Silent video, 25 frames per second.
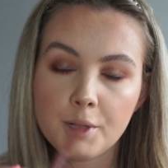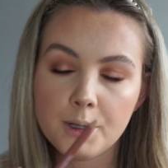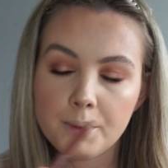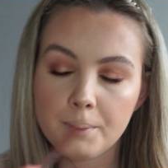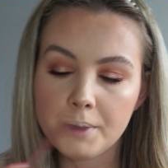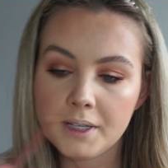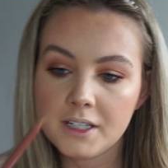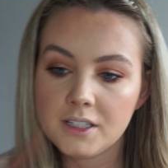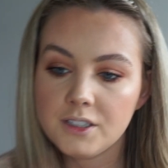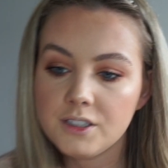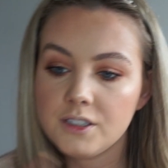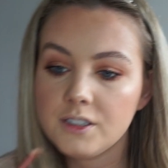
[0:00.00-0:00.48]

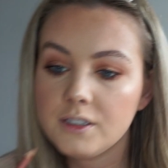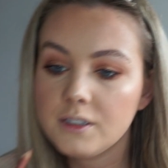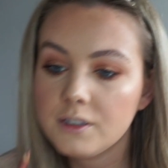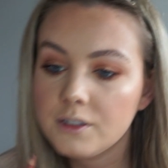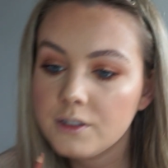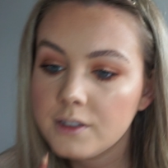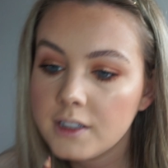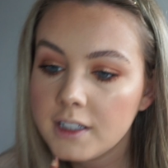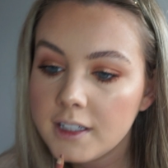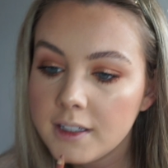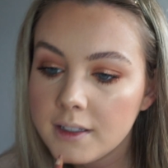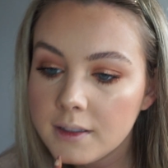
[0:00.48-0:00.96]
Peaches and
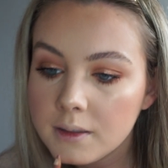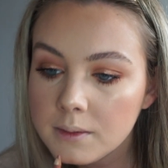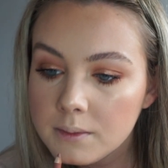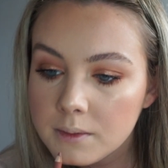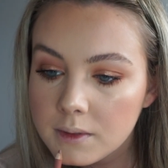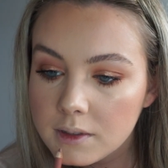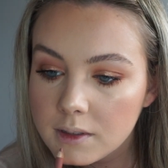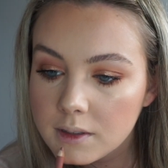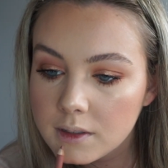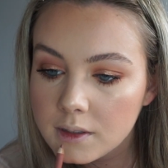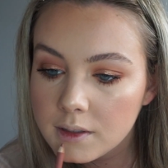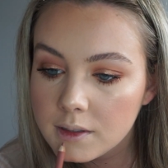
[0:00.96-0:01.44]

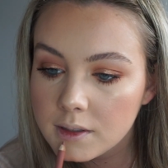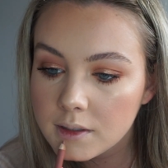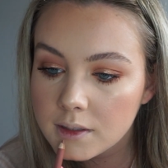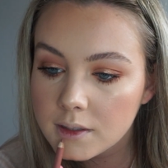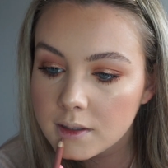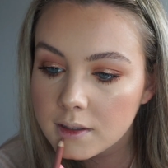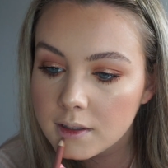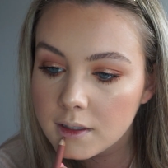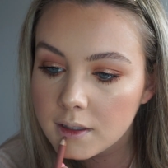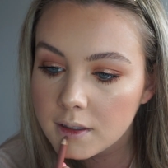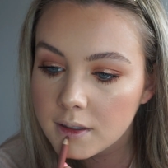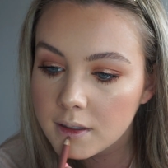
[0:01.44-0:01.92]
Creams and just
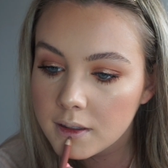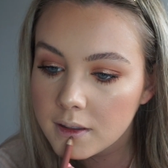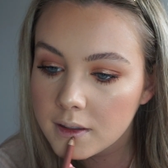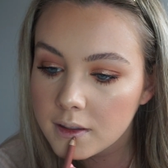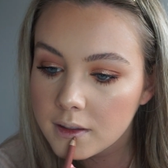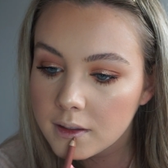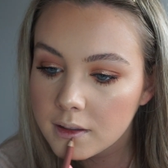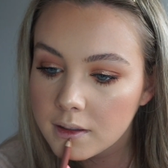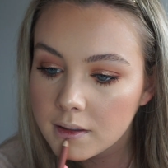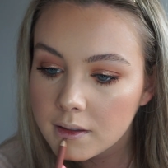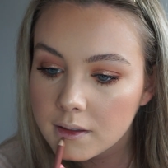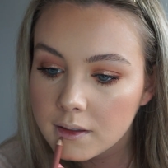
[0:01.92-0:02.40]
line